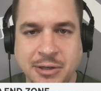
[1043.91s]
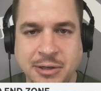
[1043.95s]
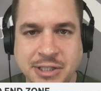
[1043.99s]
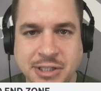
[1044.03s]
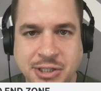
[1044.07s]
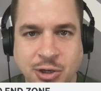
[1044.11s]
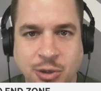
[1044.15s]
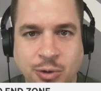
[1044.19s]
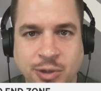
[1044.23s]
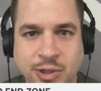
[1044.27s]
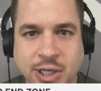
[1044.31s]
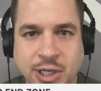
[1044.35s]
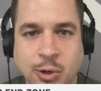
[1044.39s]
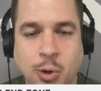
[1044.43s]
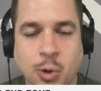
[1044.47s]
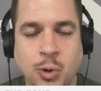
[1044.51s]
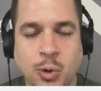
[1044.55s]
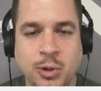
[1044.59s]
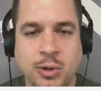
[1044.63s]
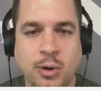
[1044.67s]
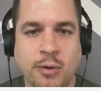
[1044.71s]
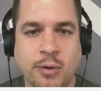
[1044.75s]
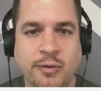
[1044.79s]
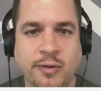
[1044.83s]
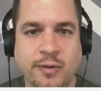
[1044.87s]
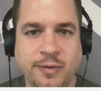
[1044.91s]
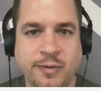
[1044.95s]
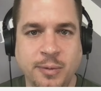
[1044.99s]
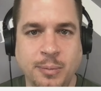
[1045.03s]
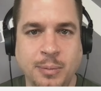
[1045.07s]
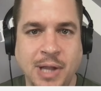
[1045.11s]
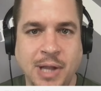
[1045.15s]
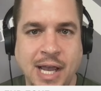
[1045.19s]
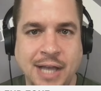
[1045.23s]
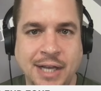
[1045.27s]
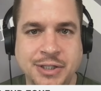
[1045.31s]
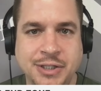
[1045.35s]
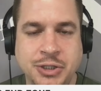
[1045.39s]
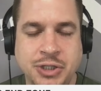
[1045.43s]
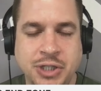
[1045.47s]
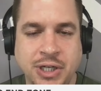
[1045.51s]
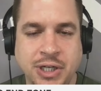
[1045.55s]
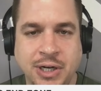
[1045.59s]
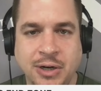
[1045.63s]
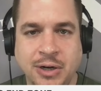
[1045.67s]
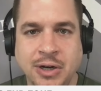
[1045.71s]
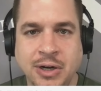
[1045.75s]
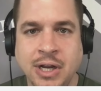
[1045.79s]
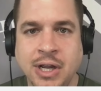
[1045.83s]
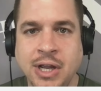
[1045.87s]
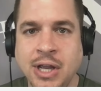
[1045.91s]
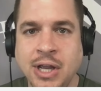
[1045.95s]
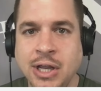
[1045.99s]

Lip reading: He's the only holdover from last year.